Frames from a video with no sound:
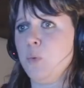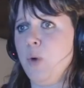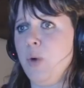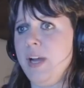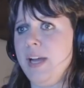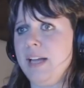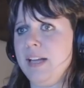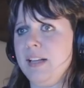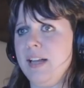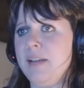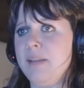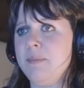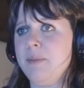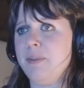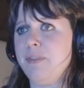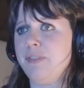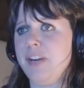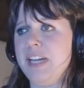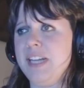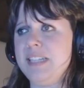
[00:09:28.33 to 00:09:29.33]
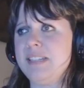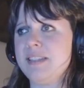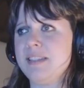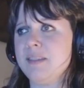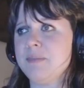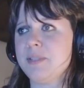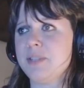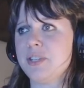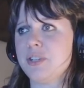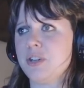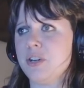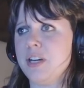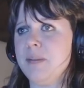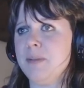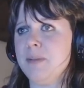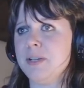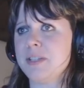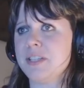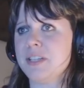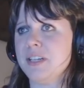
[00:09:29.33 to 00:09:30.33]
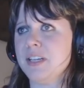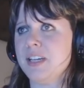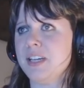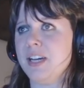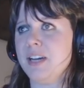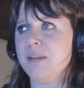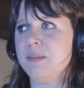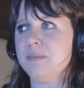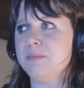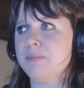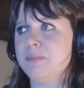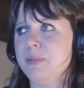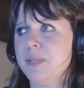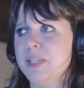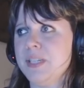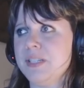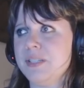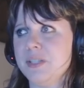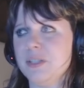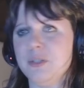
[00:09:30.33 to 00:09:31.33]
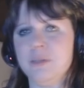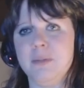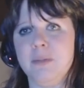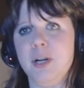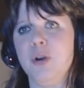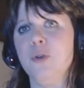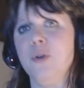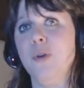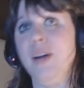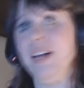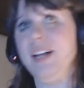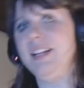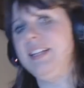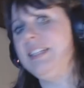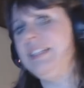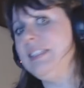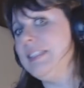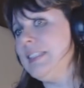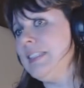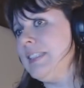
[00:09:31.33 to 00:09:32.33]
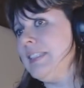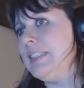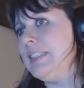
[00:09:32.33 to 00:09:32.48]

Well, I'm afraid some screamer's gonna come pretty soon, but oh well.